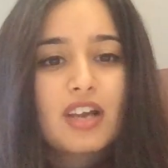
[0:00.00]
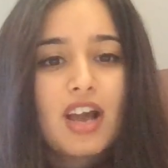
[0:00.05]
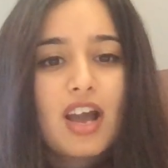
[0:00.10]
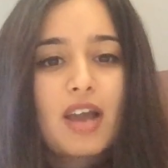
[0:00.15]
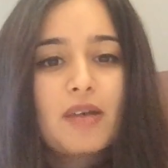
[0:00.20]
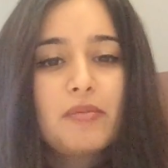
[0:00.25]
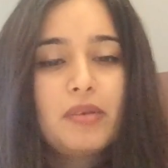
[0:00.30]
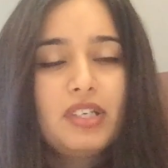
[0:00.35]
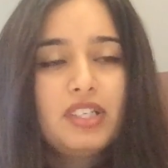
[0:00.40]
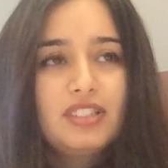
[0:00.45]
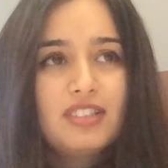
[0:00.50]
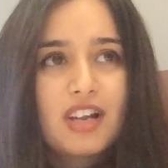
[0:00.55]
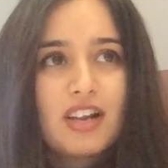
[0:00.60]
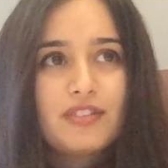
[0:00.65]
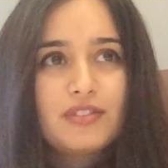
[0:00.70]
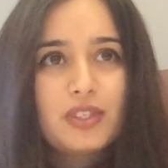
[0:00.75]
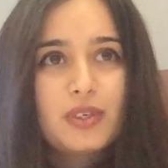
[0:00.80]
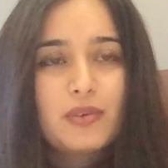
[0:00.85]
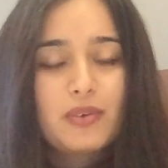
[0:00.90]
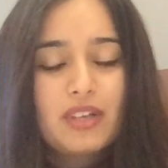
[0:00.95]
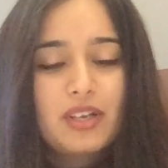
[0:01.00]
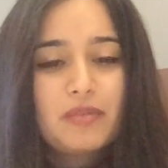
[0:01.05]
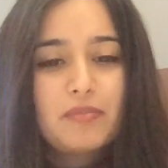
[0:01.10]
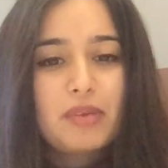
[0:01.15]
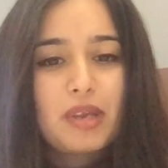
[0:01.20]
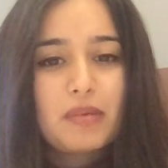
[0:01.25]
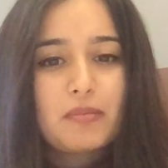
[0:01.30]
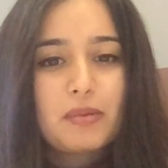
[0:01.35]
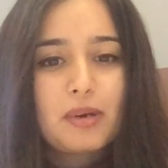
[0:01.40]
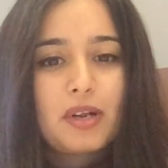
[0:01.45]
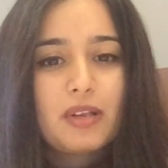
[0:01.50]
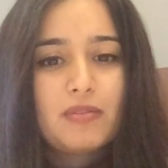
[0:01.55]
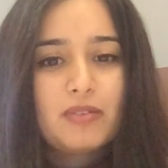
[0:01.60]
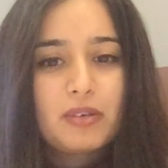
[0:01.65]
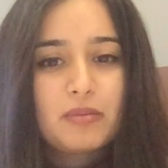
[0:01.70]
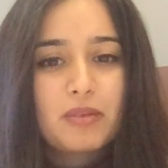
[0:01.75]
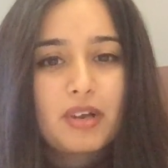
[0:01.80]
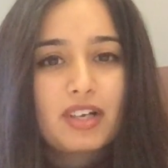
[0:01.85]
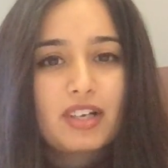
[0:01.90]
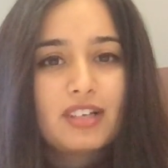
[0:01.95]
I met GraphQL at PayPal
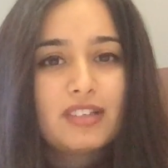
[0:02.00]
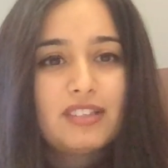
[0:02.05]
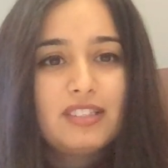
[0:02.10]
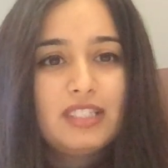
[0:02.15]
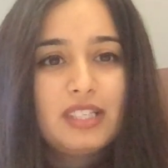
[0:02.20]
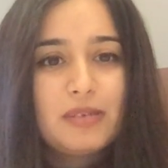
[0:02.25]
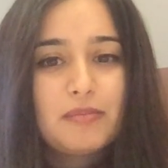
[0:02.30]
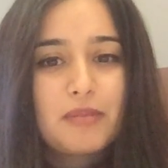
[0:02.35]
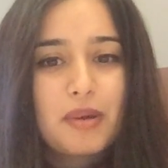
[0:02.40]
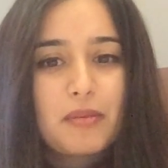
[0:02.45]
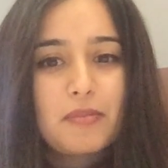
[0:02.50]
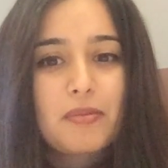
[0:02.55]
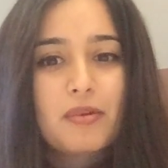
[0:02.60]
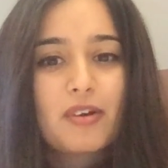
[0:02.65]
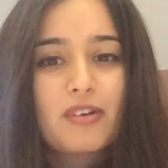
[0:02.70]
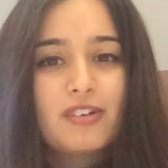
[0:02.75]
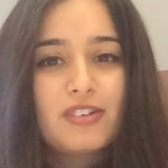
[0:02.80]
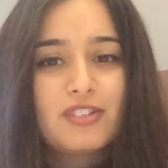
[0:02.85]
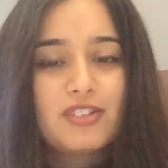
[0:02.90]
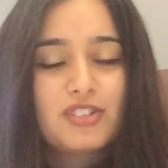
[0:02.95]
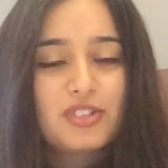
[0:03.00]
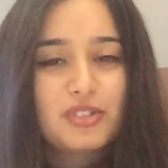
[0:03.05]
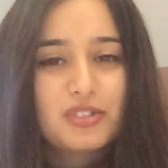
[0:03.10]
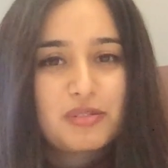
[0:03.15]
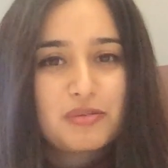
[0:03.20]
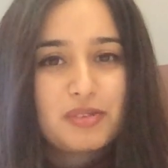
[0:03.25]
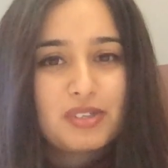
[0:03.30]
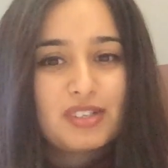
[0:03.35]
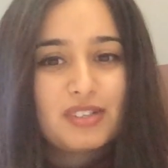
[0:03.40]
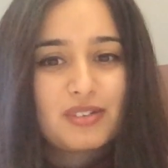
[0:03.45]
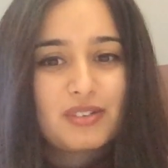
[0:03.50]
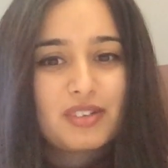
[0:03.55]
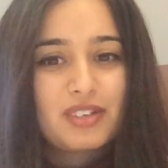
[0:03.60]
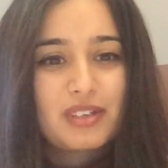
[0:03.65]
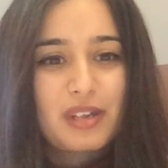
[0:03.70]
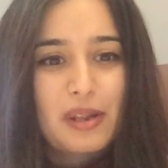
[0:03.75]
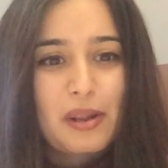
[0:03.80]
when my current team member introduced me to it.